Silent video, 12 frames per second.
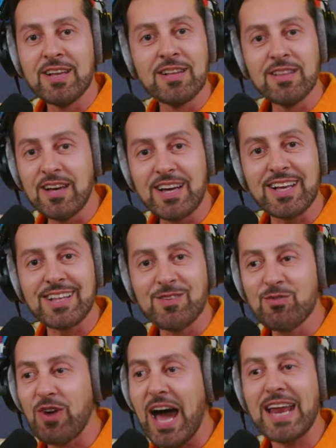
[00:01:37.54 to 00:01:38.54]
Look at
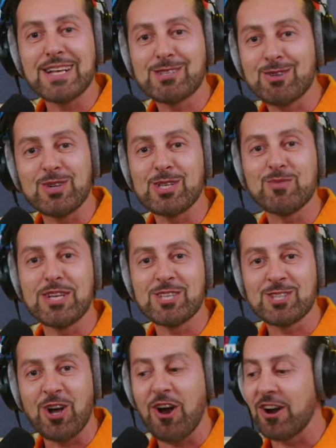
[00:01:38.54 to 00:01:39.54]
right as soon as we
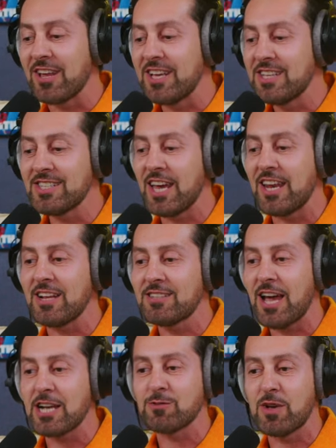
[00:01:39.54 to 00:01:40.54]
start, he's getting text